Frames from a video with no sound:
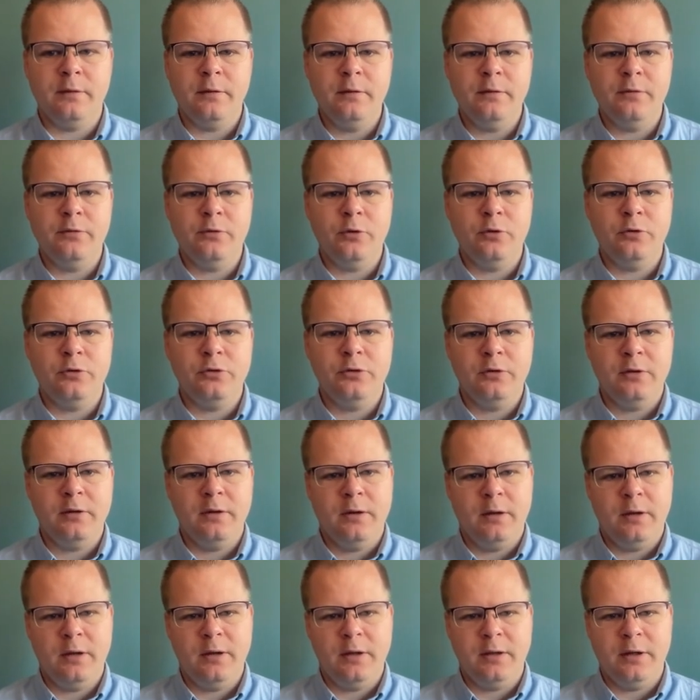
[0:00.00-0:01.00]
First,
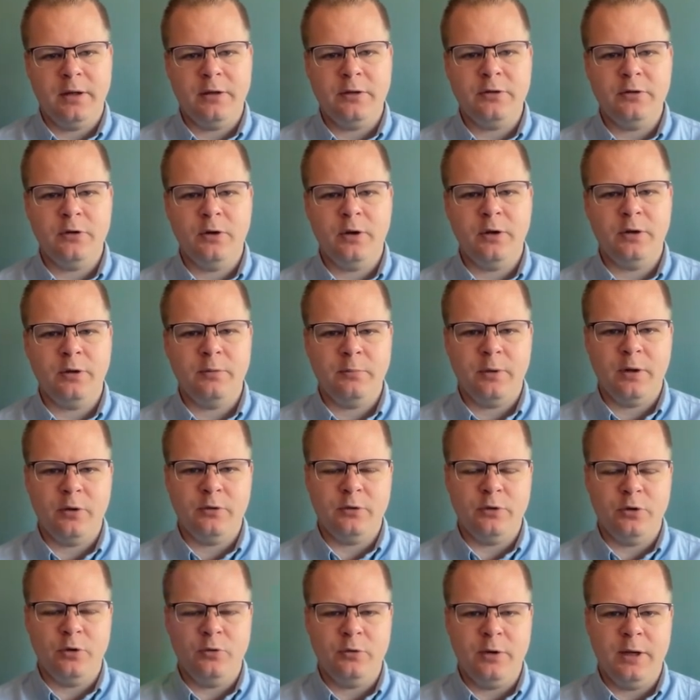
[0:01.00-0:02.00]
let's talk
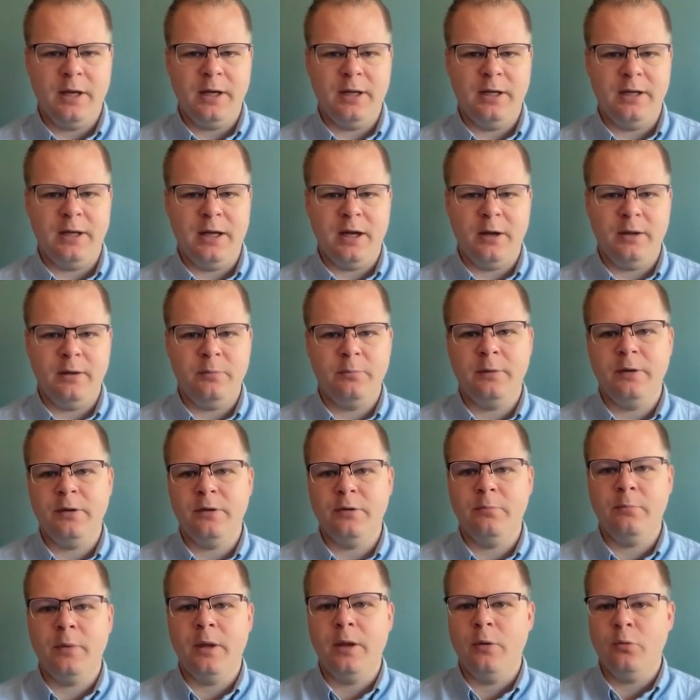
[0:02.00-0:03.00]
about locating
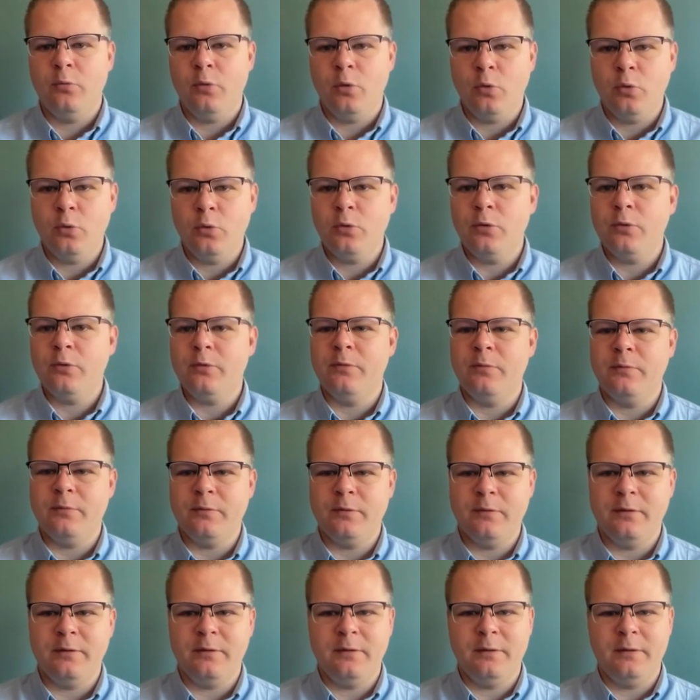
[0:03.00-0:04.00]
elements by role.
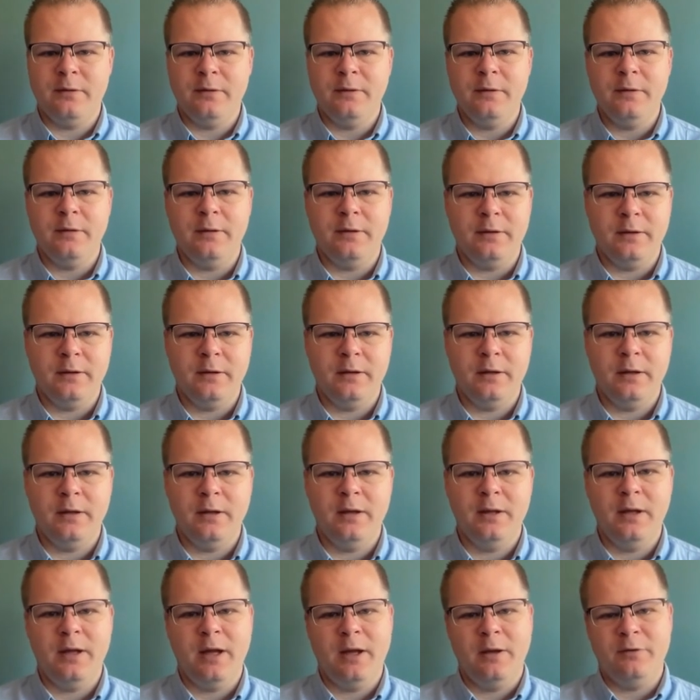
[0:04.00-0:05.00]

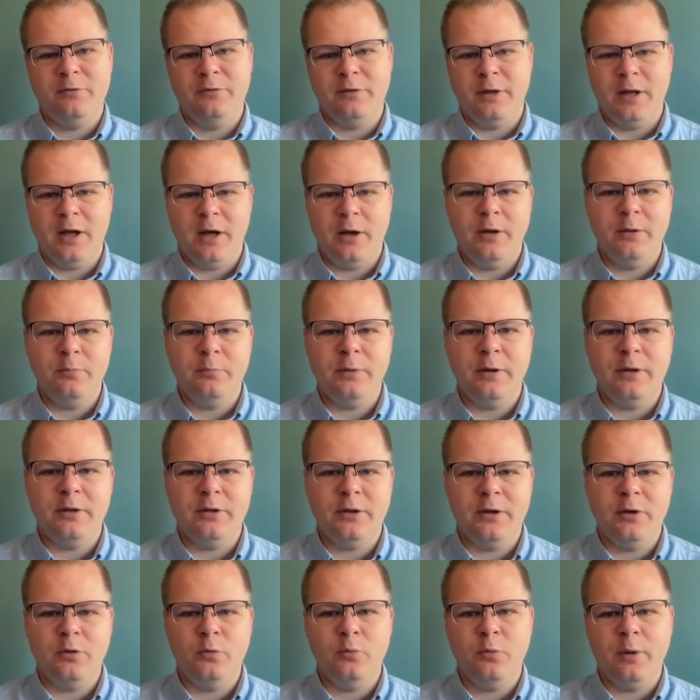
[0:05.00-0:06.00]
Every element
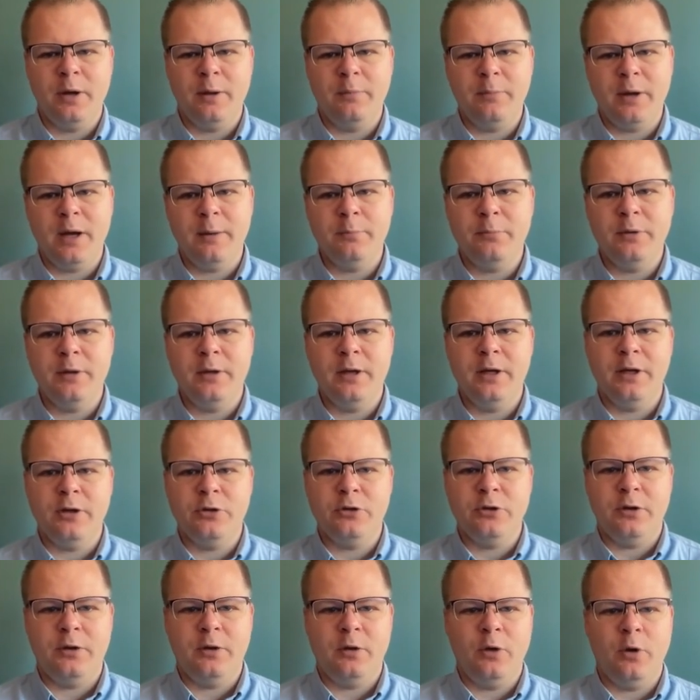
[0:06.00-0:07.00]
in a web
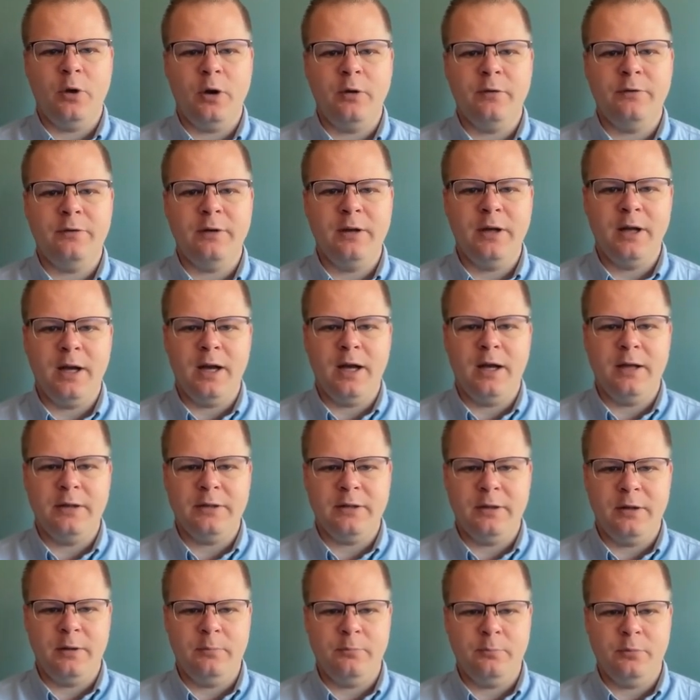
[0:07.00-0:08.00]
application often has
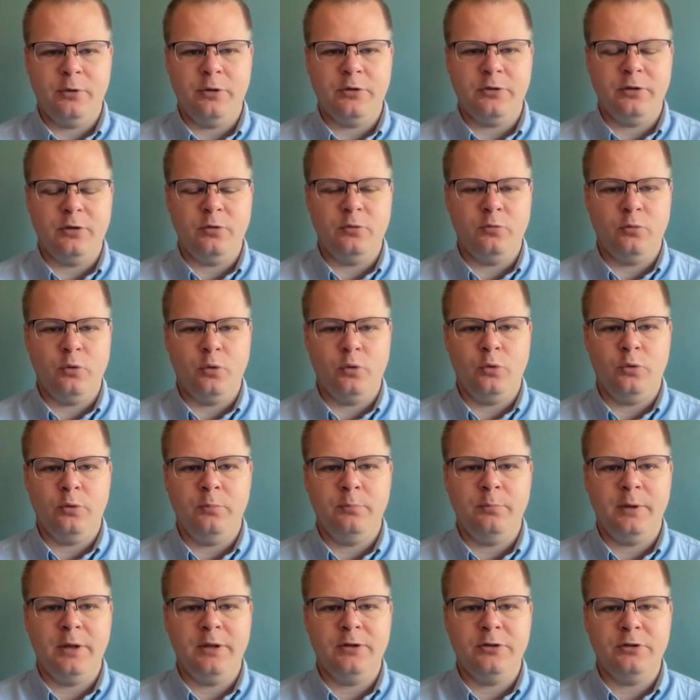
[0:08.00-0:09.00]
an implicit role
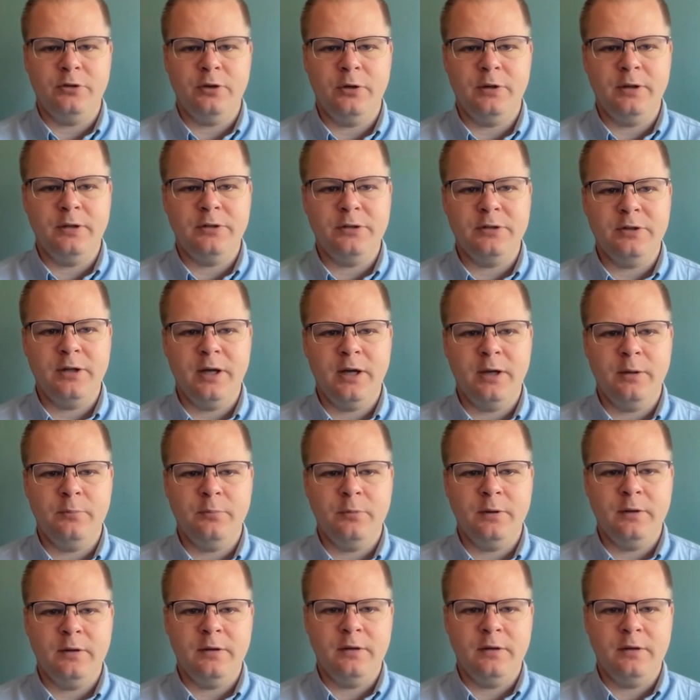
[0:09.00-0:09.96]
based on its type.